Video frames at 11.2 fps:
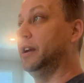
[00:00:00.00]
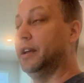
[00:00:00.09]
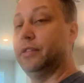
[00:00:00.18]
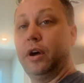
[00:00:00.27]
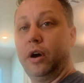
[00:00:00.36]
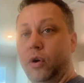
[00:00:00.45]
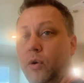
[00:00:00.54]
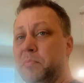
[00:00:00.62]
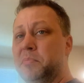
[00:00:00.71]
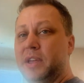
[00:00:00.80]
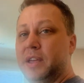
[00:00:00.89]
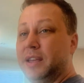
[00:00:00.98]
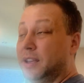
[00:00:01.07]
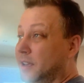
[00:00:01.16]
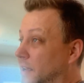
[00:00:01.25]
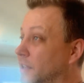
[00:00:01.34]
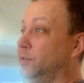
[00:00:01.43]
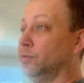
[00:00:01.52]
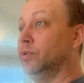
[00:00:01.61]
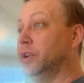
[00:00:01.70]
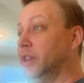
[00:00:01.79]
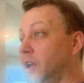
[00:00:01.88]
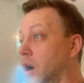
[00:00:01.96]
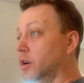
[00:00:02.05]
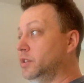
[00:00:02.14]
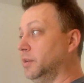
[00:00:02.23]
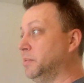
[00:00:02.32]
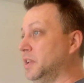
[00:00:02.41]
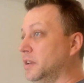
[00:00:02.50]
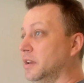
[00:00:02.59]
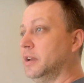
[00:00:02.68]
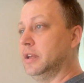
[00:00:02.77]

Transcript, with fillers: in the home, it's really hard to beat.